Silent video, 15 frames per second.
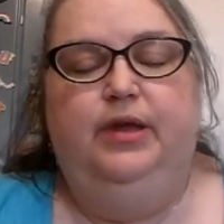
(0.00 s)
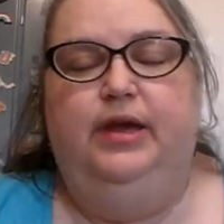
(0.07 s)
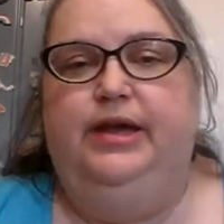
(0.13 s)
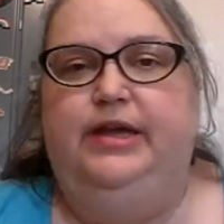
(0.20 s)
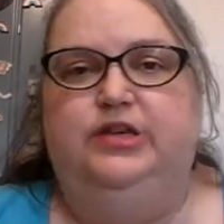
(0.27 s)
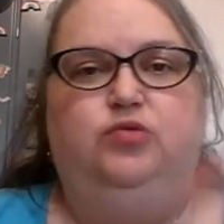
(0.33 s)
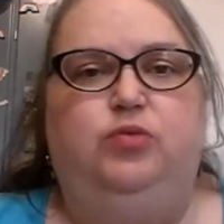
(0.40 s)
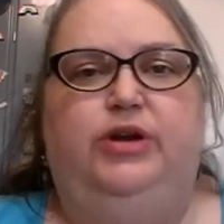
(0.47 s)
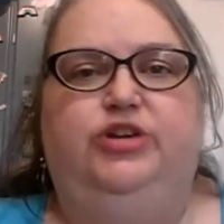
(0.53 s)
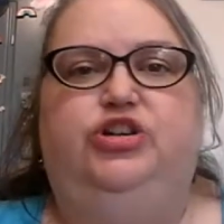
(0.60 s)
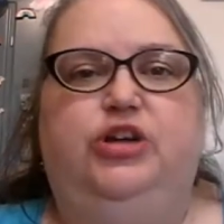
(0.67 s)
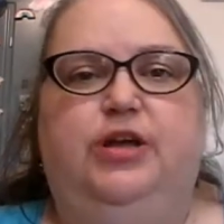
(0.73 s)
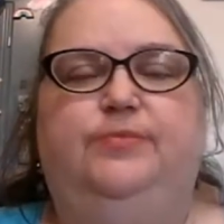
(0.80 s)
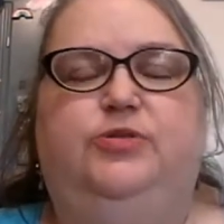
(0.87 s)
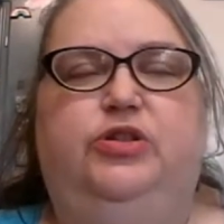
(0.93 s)
he's
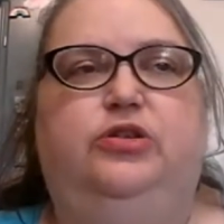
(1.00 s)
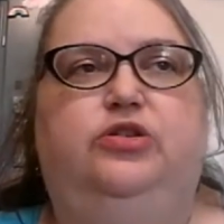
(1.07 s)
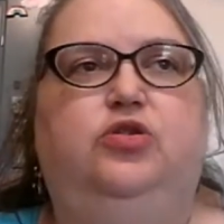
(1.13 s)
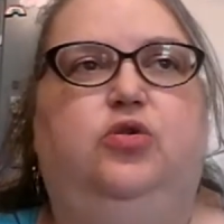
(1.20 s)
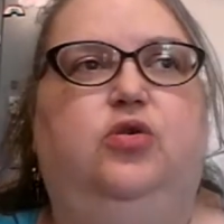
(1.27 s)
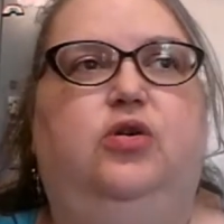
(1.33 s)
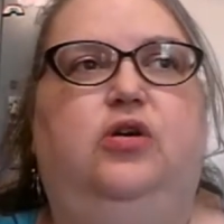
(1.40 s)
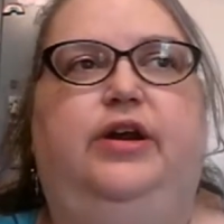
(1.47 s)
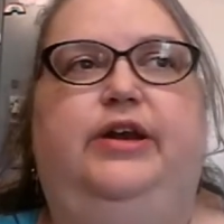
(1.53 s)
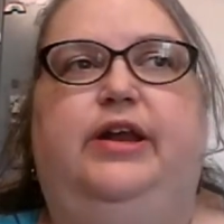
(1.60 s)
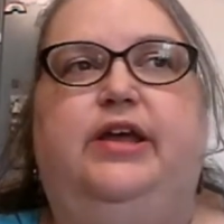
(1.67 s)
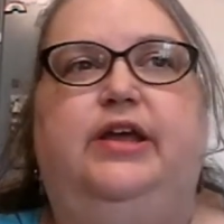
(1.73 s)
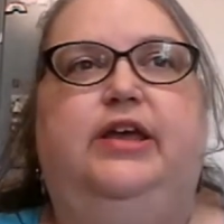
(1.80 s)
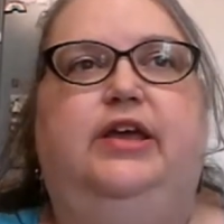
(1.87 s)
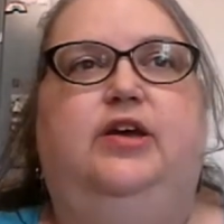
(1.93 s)
rushing up to the door.
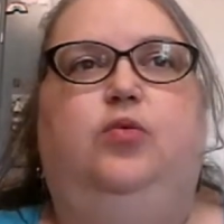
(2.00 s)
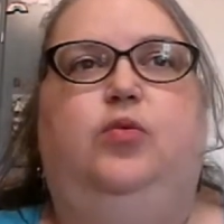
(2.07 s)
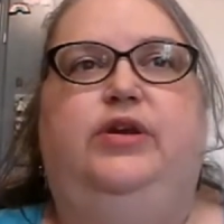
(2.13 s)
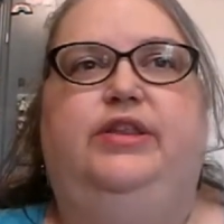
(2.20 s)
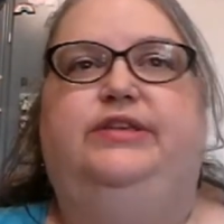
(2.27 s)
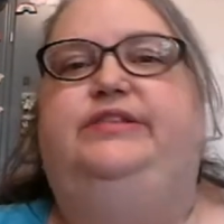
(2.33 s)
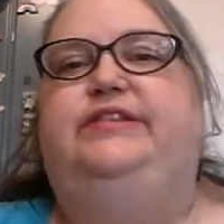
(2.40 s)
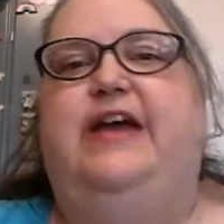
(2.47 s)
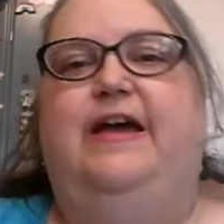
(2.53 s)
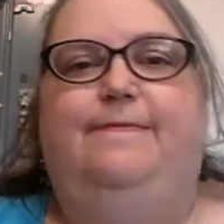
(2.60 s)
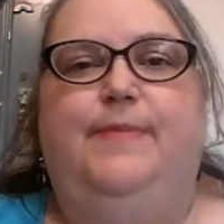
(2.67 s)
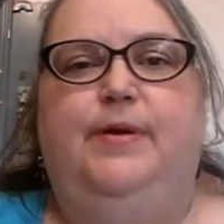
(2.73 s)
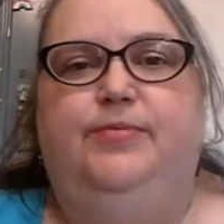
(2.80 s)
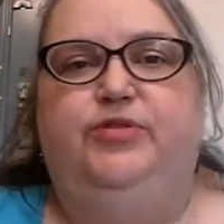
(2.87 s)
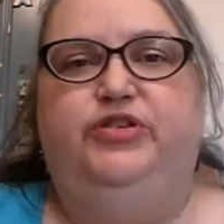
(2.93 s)
And one of the
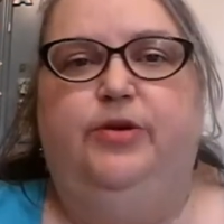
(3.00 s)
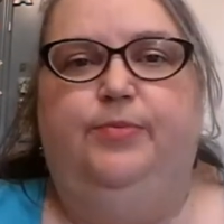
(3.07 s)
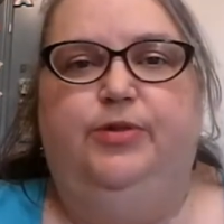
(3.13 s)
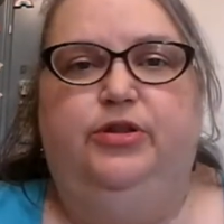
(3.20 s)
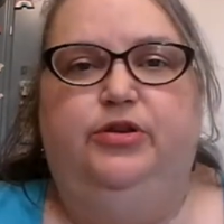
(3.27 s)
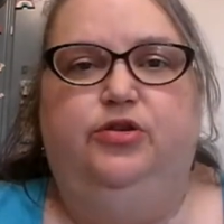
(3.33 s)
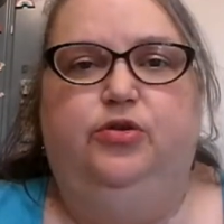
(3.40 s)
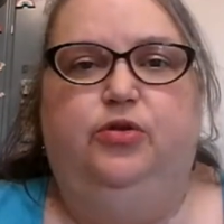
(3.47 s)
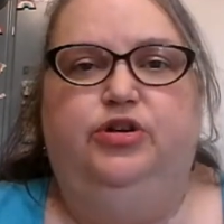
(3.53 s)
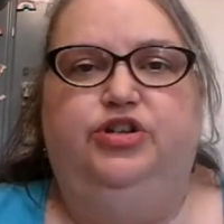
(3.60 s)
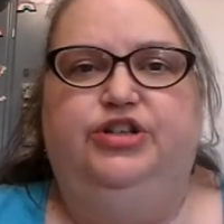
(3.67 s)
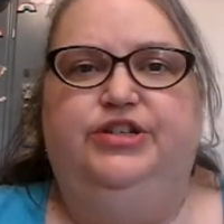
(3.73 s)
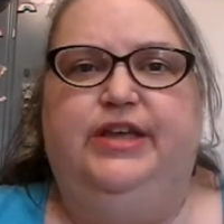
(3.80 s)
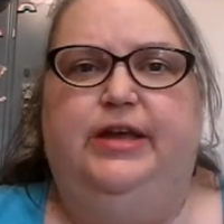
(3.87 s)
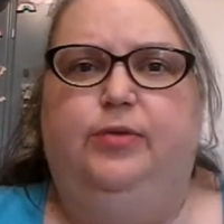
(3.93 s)
staff members opened the door. And
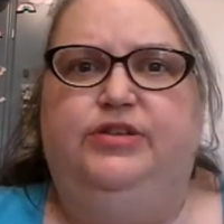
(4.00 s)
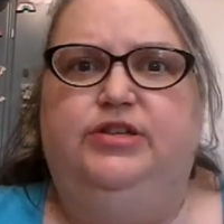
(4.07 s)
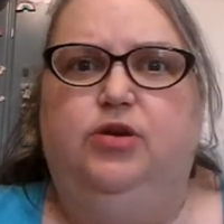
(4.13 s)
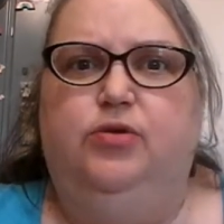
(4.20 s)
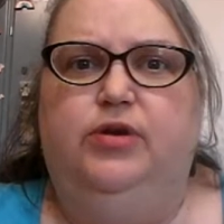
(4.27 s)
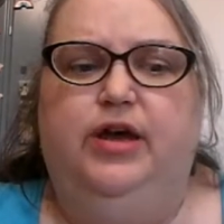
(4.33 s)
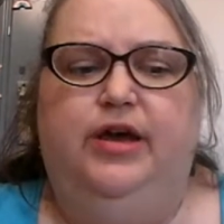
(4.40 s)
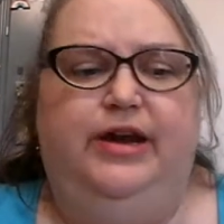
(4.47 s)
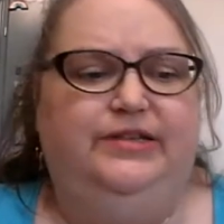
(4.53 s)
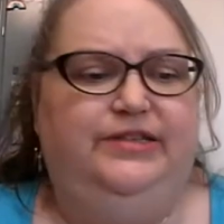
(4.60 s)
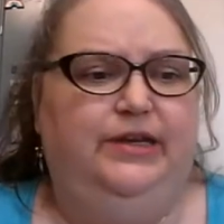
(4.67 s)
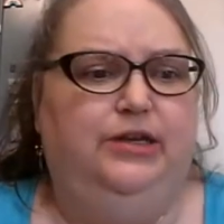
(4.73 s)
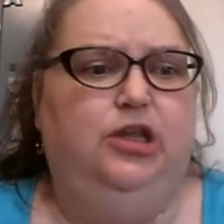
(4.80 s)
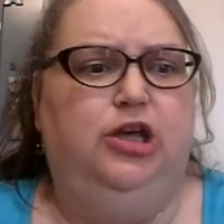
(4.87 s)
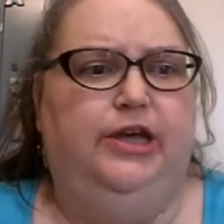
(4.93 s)
she's like, "What's going on?" I
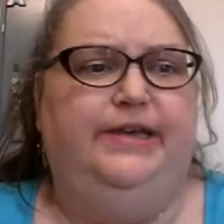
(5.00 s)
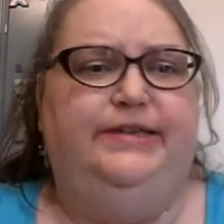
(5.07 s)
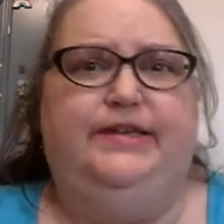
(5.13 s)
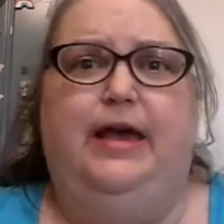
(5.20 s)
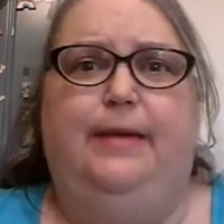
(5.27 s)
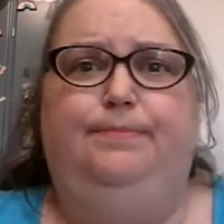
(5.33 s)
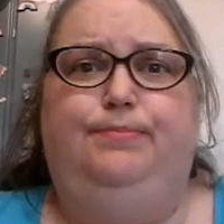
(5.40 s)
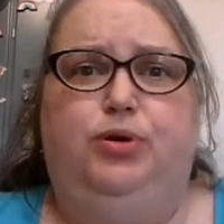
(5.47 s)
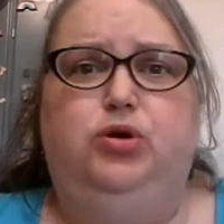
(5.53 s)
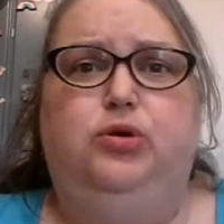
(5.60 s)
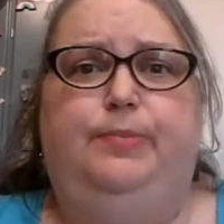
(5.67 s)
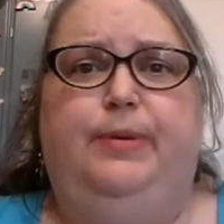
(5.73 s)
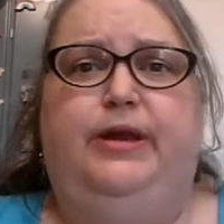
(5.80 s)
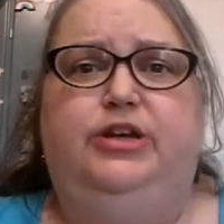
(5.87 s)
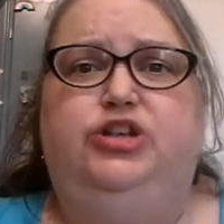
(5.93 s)
said, "Look, he's got
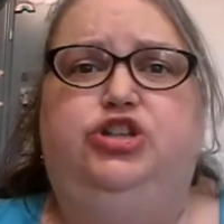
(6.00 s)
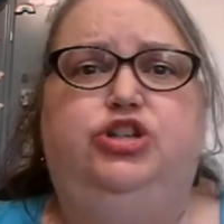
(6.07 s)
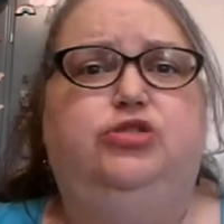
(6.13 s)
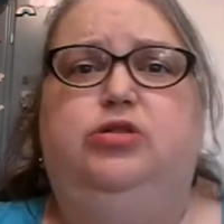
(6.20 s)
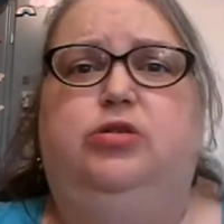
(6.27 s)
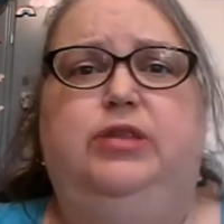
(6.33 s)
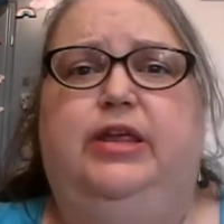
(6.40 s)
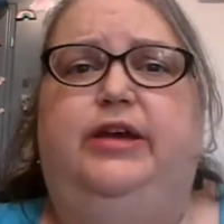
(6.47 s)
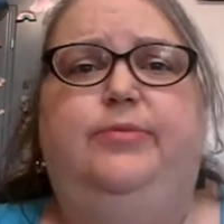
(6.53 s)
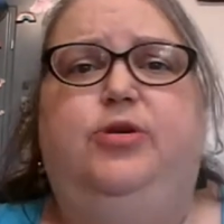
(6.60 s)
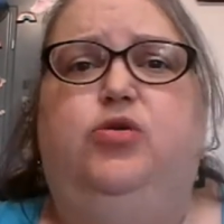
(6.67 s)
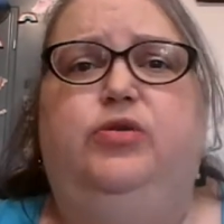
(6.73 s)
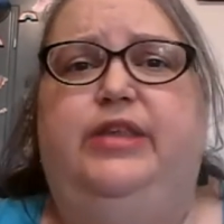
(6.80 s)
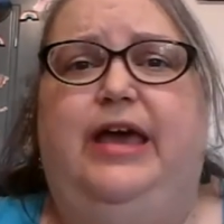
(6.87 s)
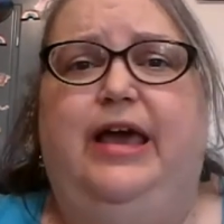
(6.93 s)
poop on his shoe. Don't let him
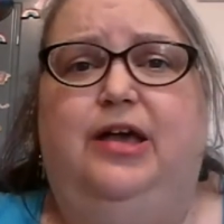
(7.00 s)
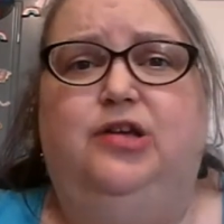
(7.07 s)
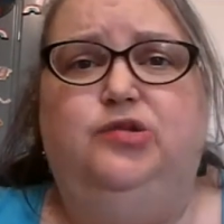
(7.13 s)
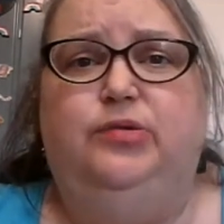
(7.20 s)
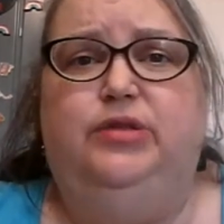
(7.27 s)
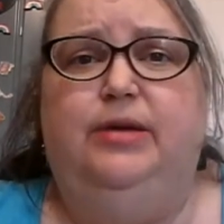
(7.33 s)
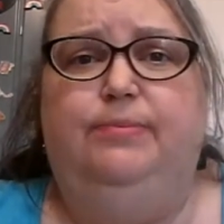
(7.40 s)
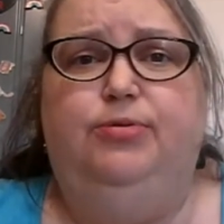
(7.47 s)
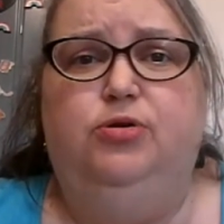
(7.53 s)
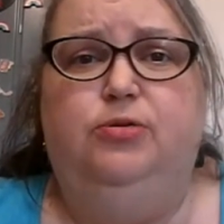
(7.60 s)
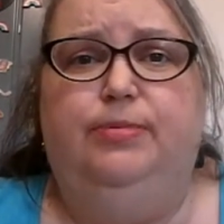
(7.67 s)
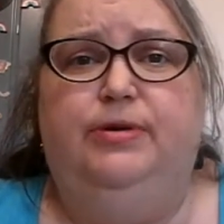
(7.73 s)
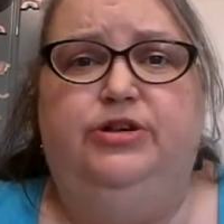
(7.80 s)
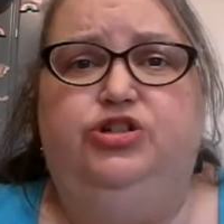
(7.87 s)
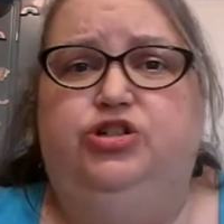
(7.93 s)
go in the house with that
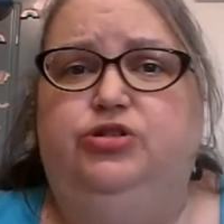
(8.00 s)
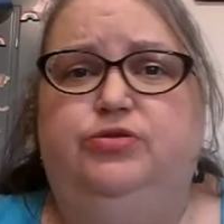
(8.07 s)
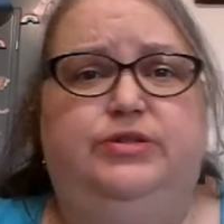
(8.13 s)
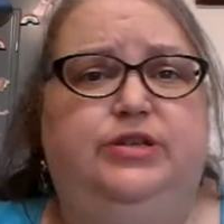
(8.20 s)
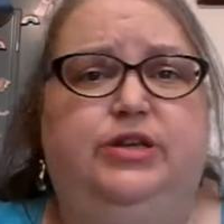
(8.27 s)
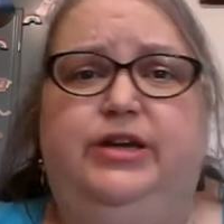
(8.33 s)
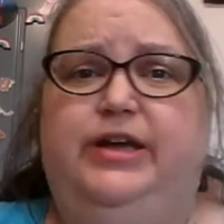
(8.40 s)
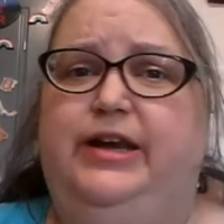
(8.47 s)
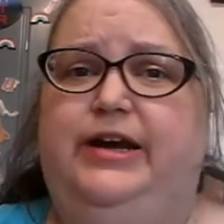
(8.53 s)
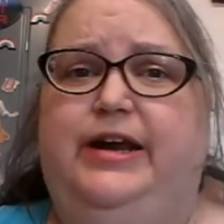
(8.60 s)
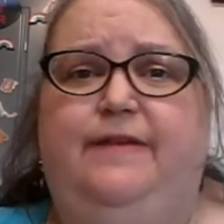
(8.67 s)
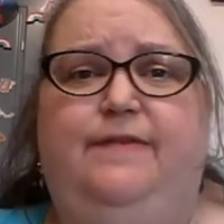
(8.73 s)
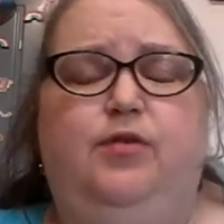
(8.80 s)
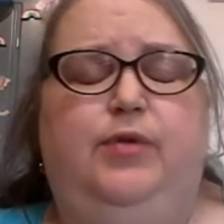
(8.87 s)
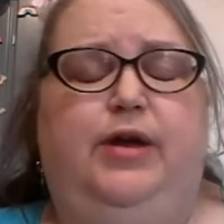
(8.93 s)
poop on his shoe. He's going to get it
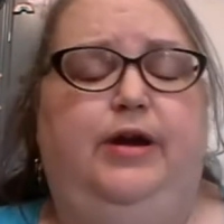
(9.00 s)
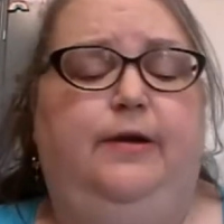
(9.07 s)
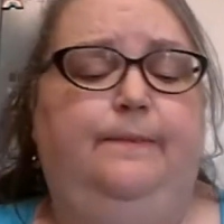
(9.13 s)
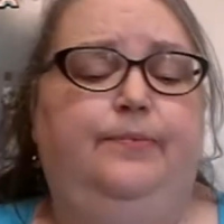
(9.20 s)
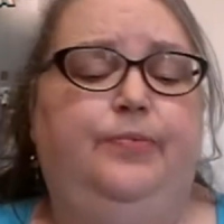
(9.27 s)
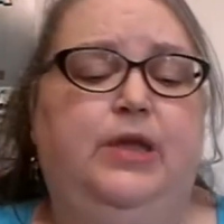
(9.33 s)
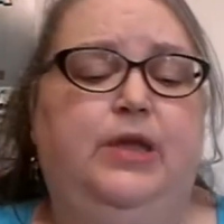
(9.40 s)
everywhere."